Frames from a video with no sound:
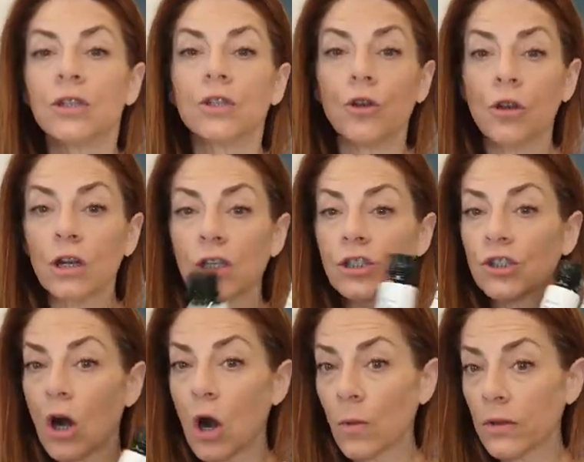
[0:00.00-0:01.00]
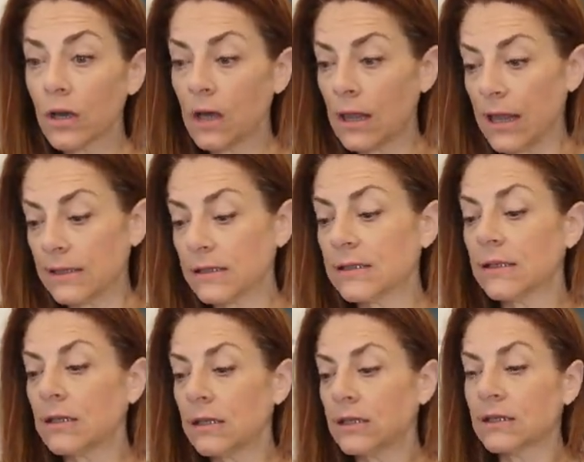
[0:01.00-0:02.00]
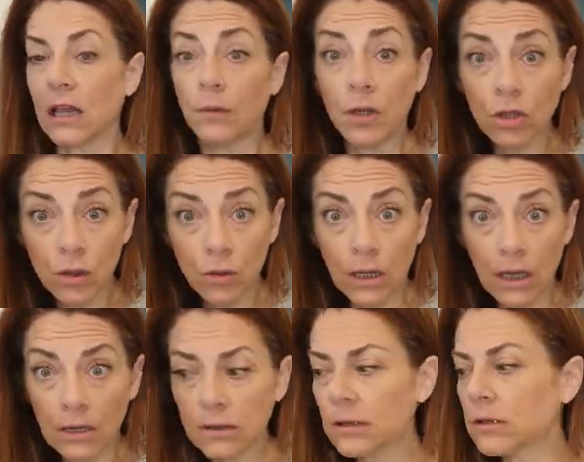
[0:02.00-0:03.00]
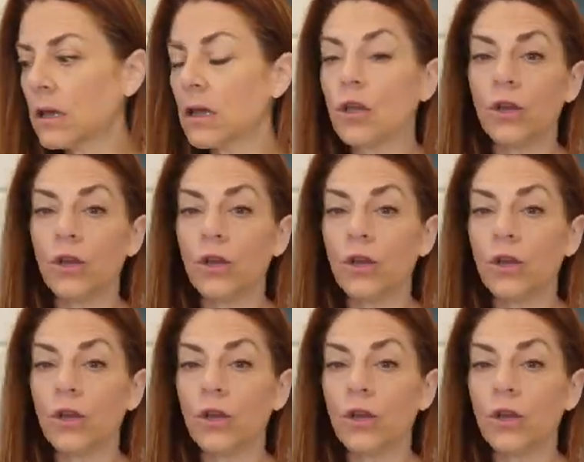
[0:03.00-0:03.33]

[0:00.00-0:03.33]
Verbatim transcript: So you're going to start with a cleanse. It's going to be two days.